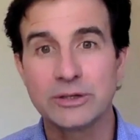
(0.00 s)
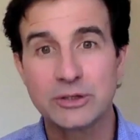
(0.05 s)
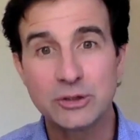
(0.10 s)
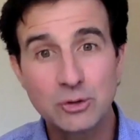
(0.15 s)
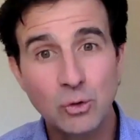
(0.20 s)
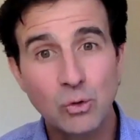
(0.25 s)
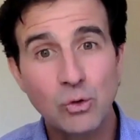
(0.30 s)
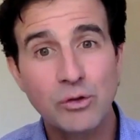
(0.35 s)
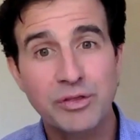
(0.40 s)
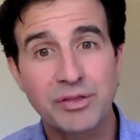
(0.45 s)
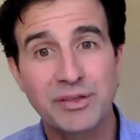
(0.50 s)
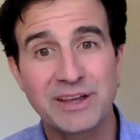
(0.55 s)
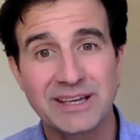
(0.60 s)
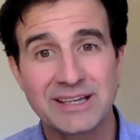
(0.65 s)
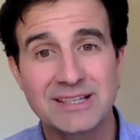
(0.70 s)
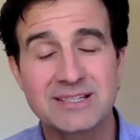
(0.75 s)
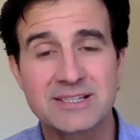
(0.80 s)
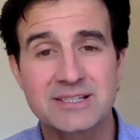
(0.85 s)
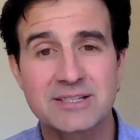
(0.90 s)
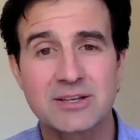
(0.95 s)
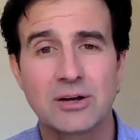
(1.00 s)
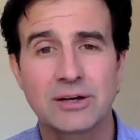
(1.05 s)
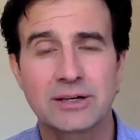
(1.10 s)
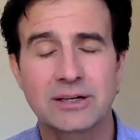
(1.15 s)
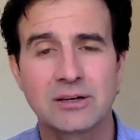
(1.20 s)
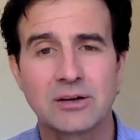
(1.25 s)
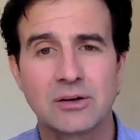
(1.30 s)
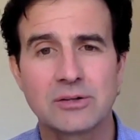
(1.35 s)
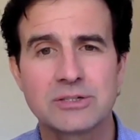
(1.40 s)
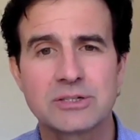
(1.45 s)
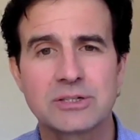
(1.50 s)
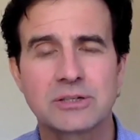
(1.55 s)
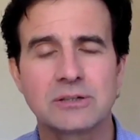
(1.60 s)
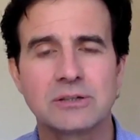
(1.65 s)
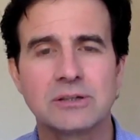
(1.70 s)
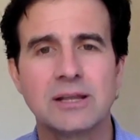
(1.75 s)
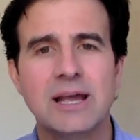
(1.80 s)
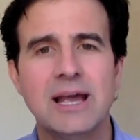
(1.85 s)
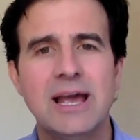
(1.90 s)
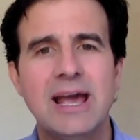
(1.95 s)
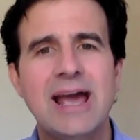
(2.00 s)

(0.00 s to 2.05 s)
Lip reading: your thing is psychological.